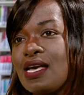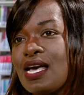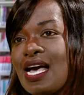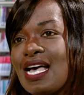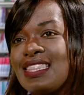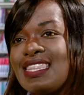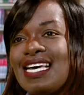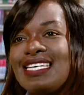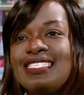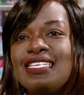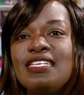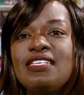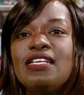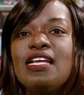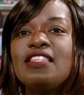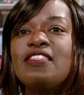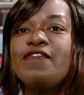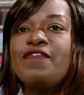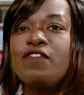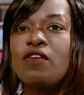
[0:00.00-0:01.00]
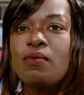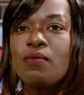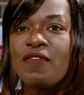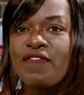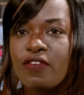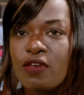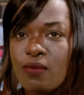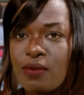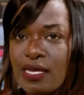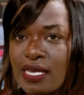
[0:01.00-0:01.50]
And that's another form of
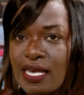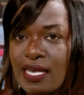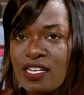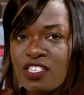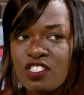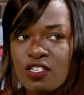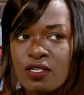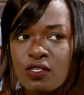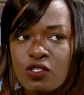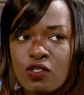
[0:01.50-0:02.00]
communication.